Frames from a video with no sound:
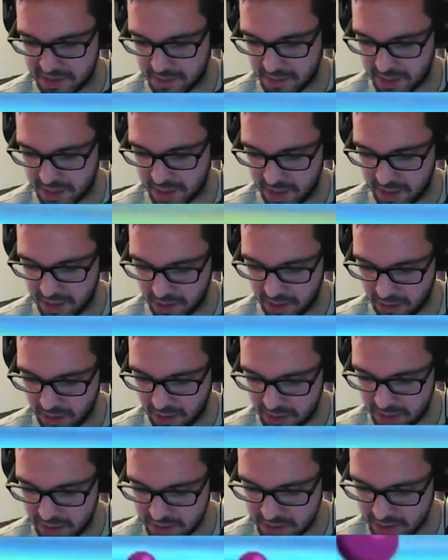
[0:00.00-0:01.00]
Mega
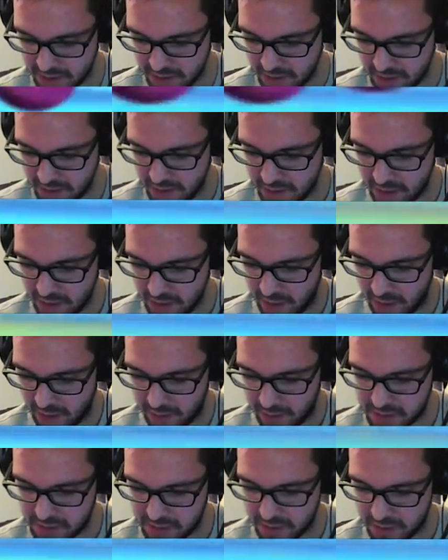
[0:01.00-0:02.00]
Heracross, I'm
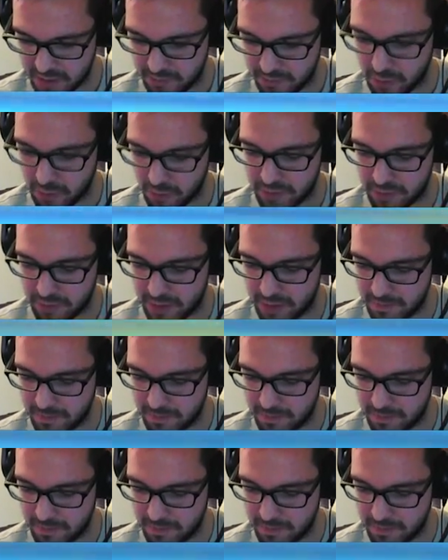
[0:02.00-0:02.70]
just going to forfeit.